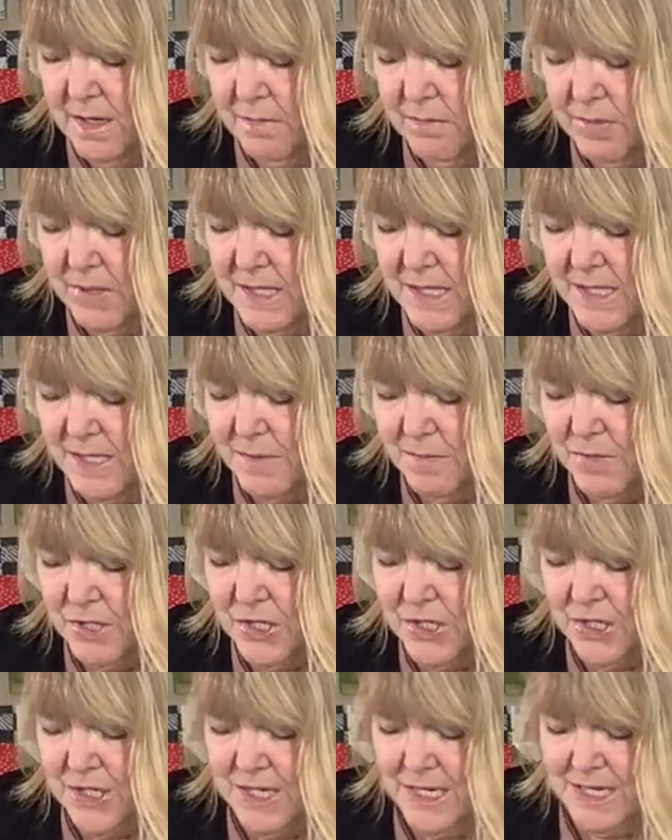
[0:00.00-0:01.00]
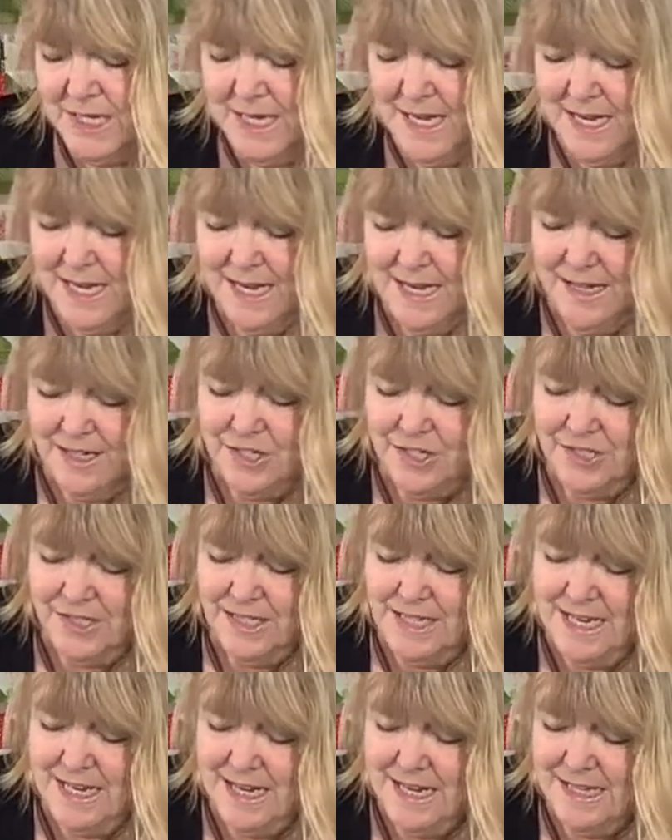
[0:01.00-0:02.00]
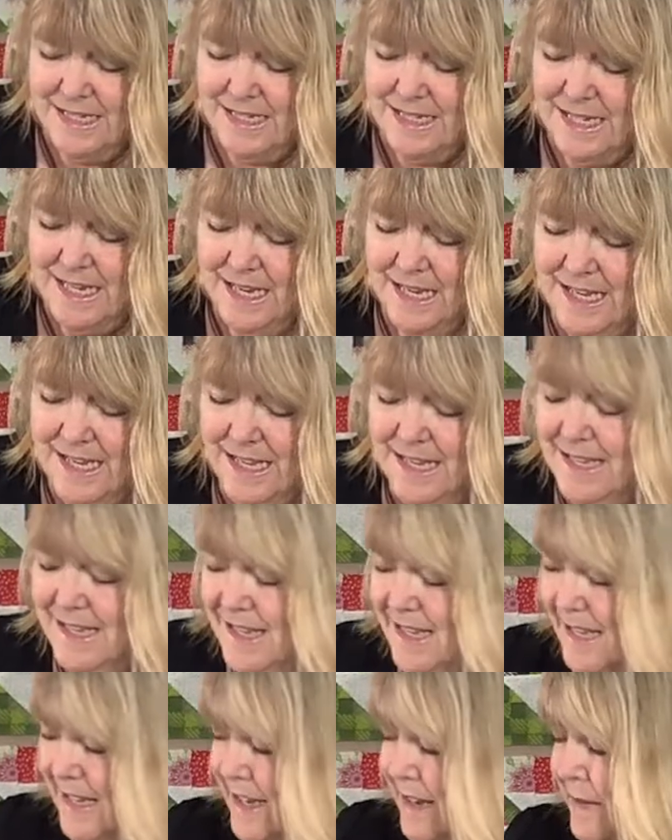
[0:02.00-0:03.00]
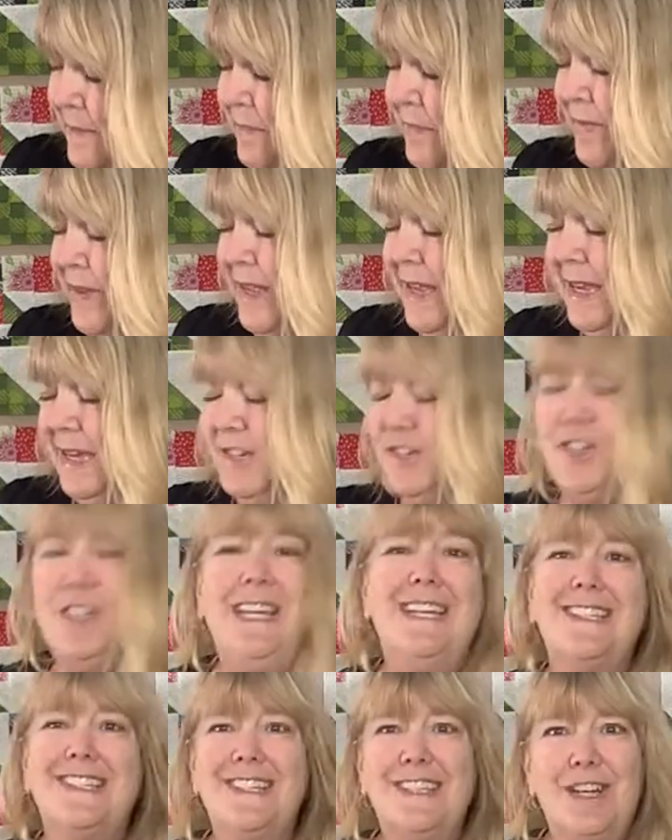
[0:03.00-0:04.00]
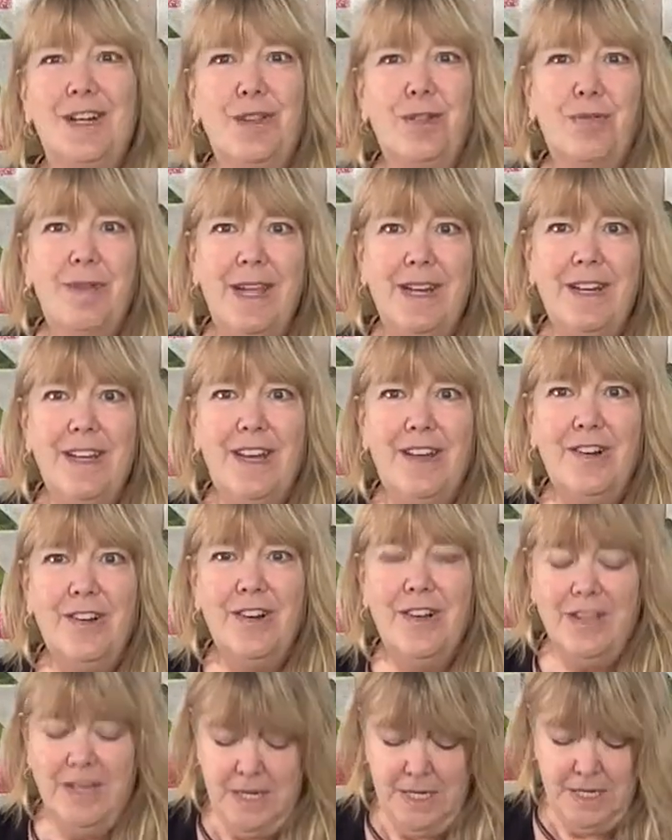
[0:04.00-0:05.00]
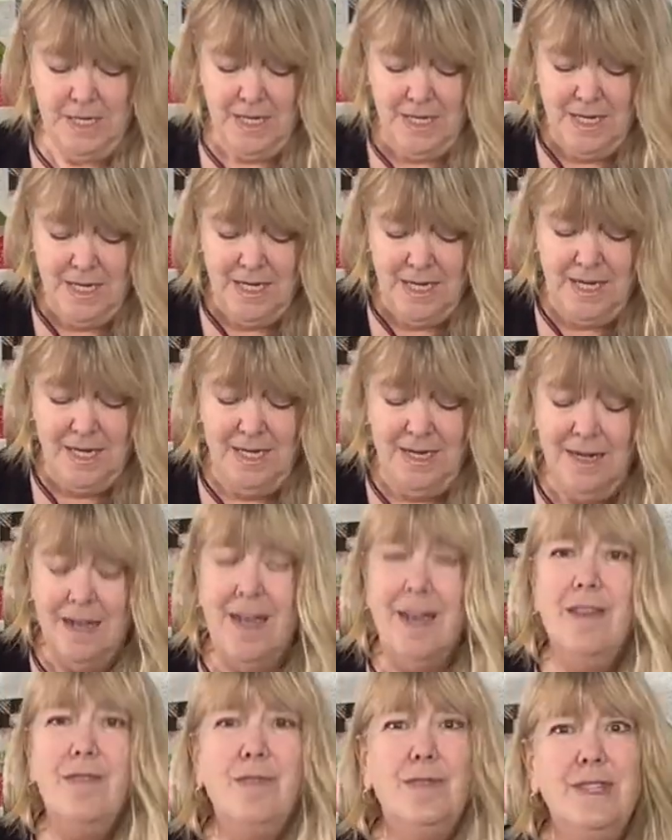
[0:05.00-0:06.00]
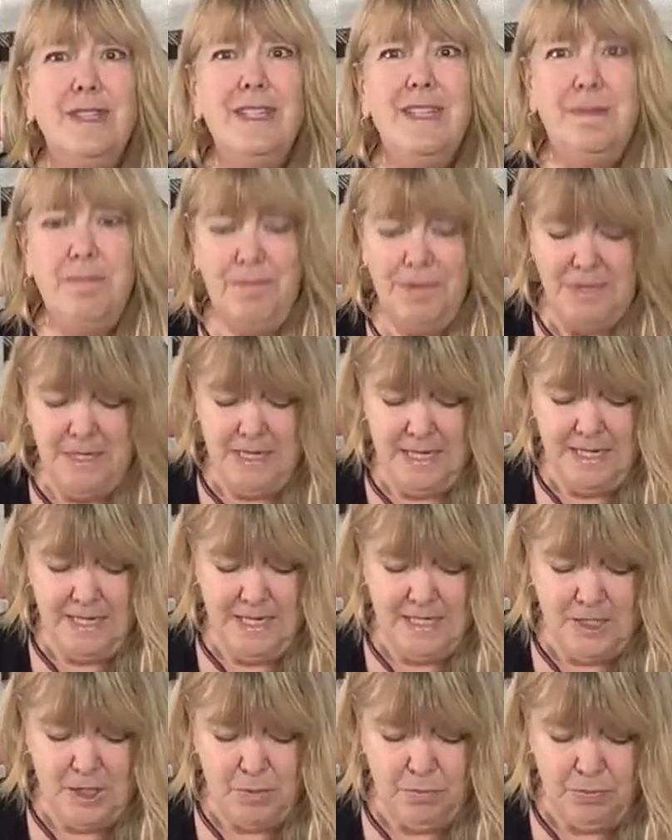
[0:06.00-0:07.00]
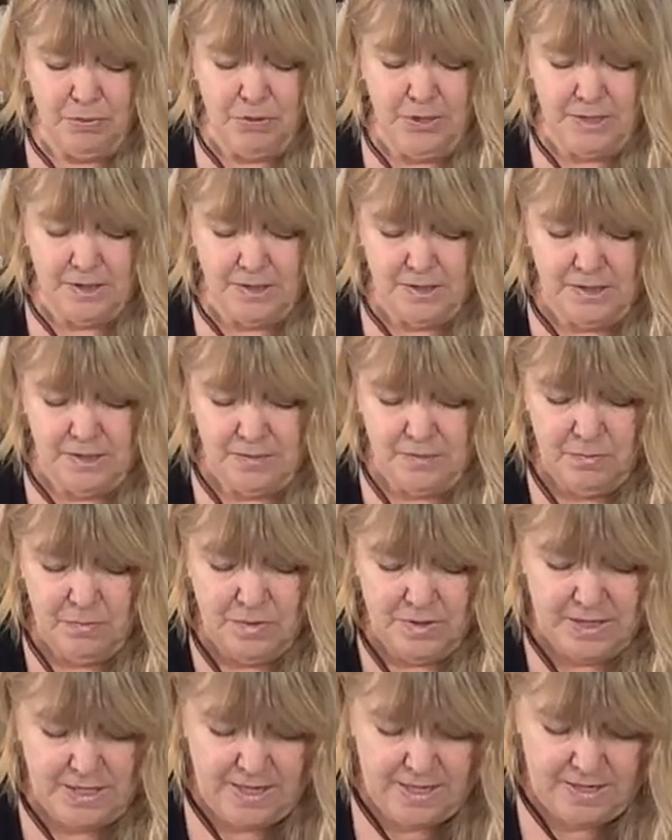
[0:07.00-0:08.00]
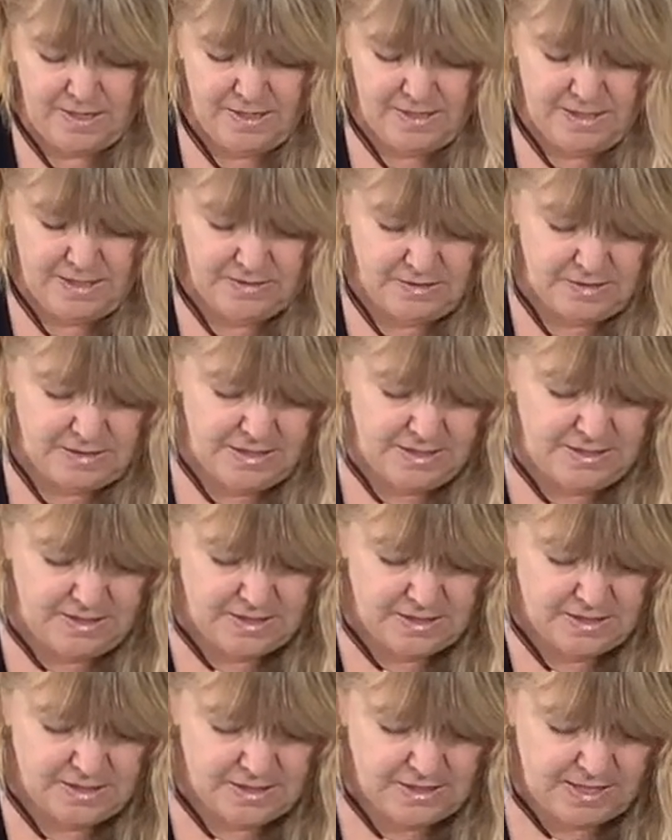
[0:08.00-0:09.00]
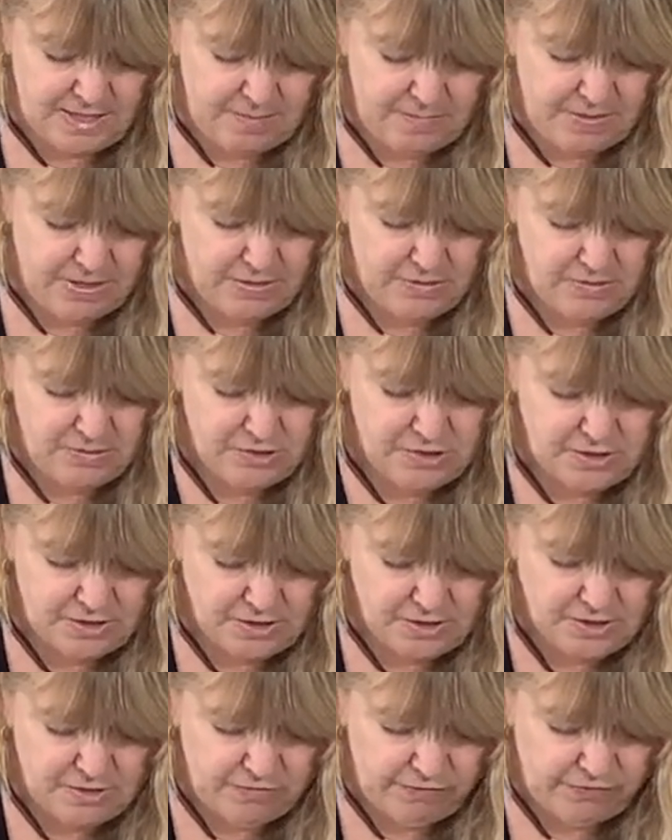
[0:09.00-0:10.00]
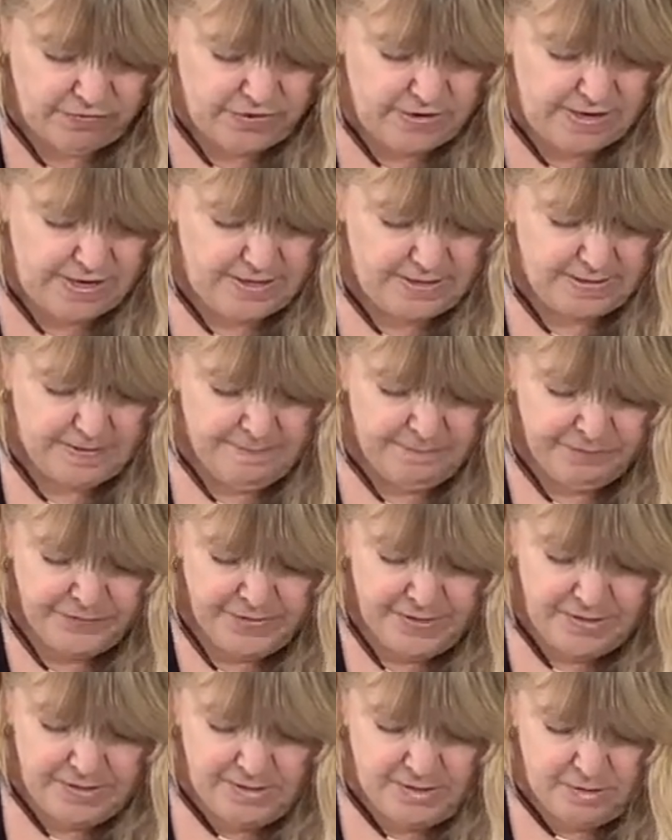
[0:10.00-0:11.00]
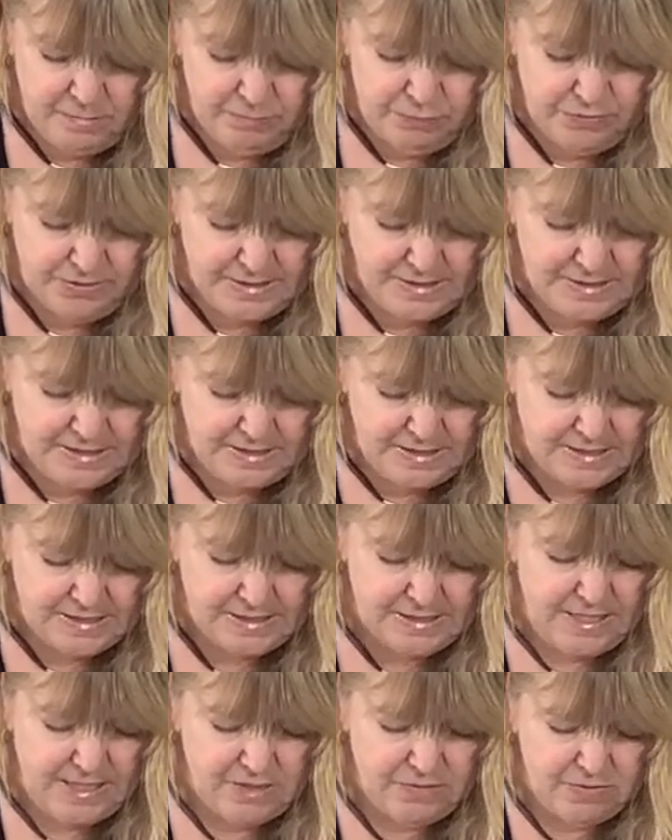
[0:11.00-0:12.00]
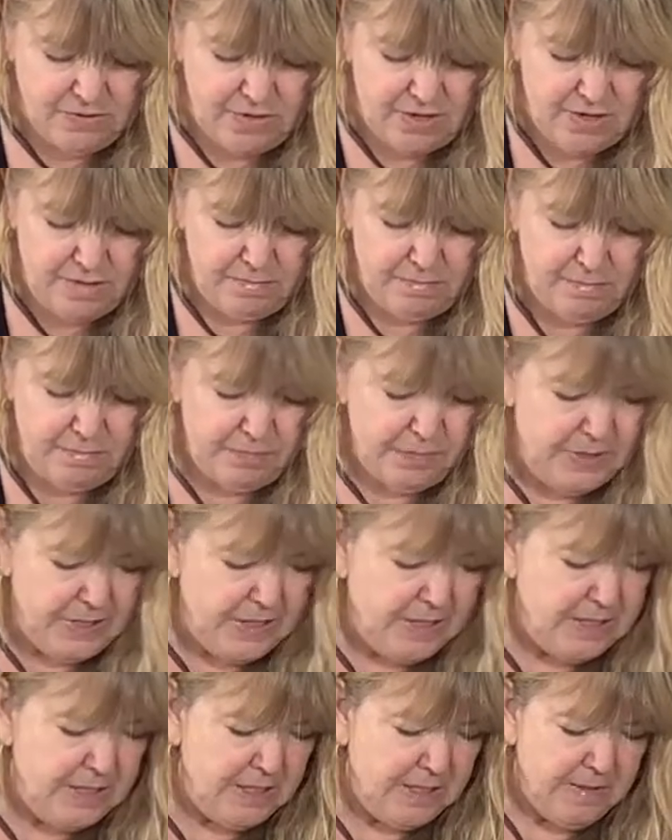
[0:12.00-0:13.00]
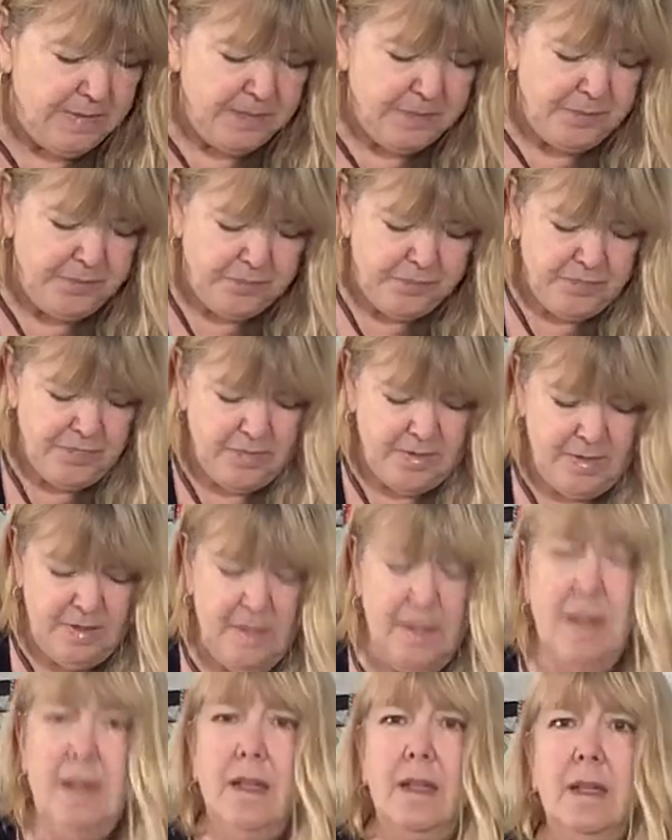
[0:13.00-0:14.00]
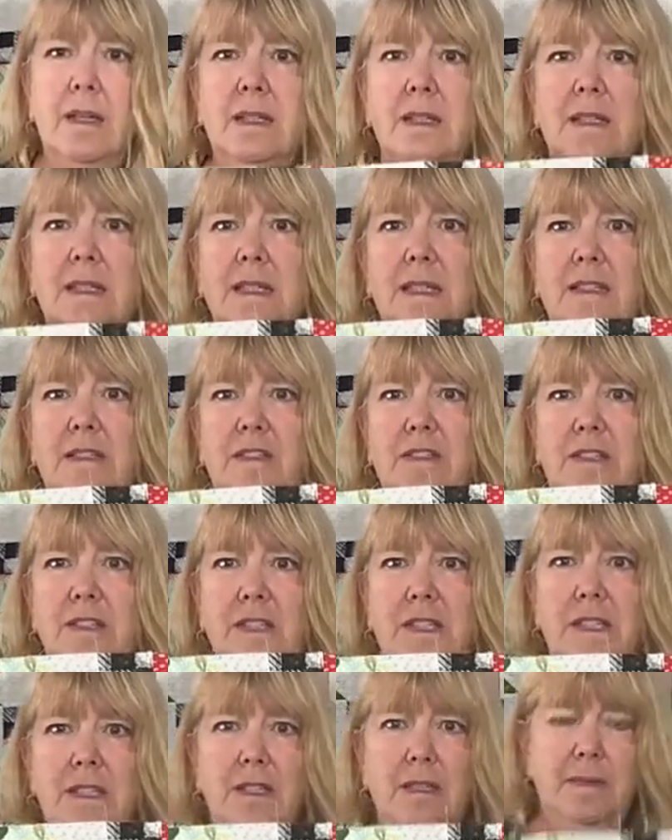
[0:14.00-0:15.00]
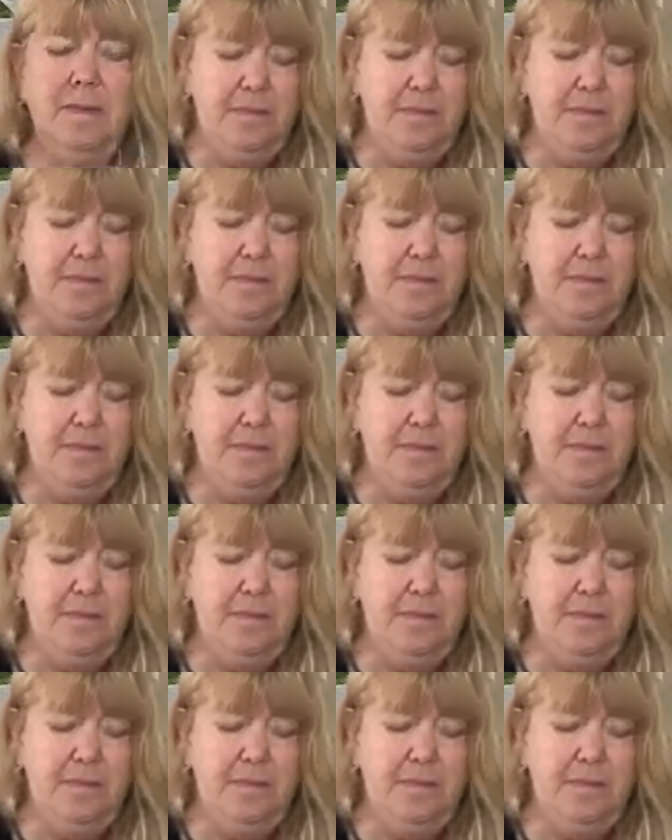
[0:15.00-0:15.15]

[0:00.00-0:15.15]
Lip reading: But this machine actually has a little thread cutter on it, and I've really been getting spoiled with that. Now see, this came out just fine. And I'll press this later on, but it's good.